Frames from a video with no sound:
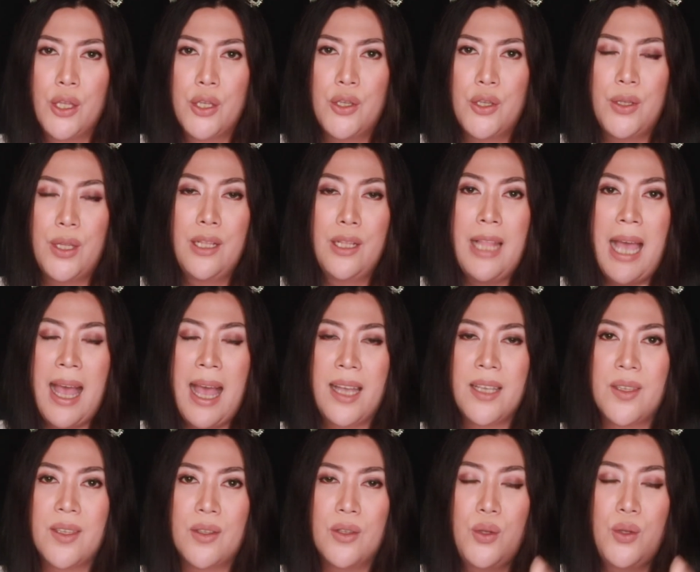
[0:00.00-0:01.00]
to the
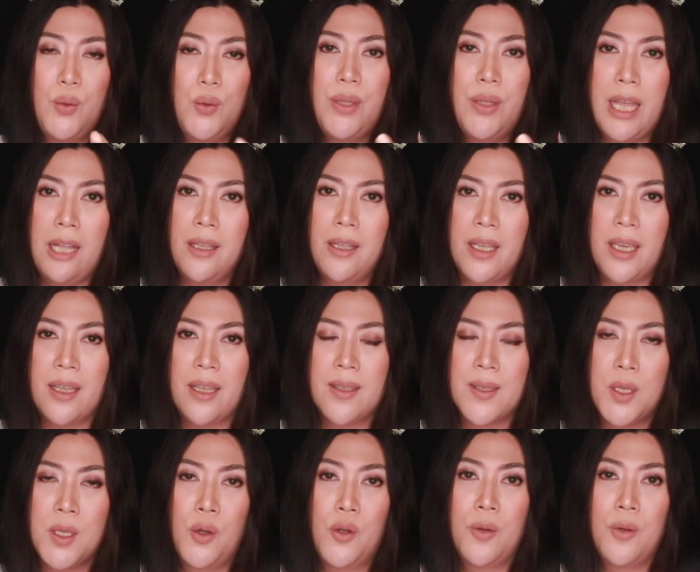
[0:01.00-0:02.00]
last two delegates
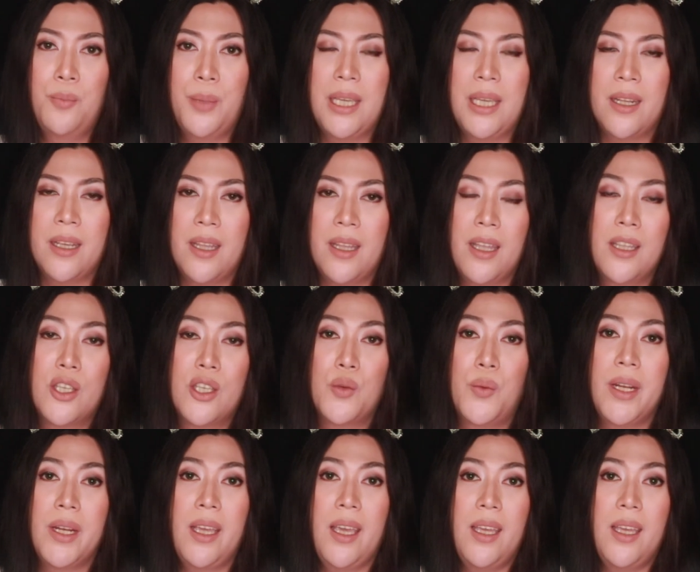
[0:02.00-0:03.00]
who competed in
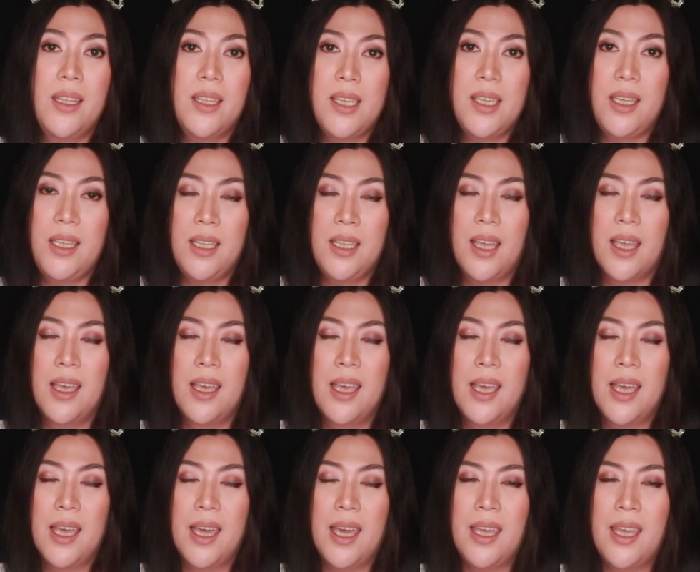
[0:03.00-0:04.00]
2018
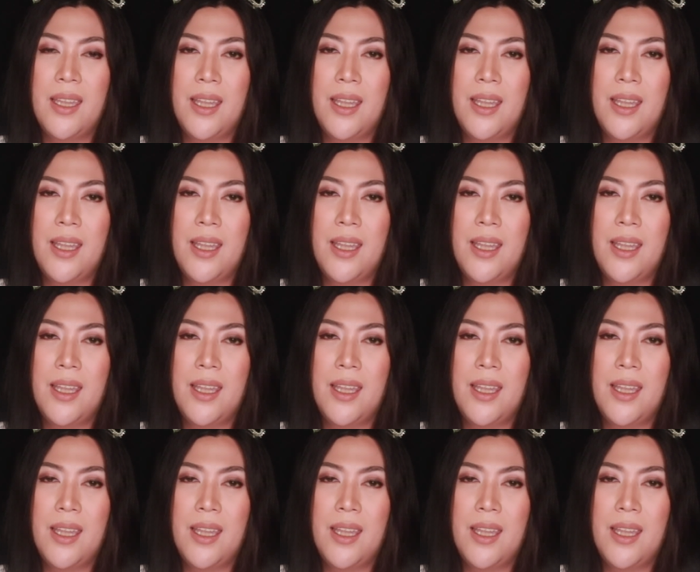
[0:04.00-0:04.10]
and in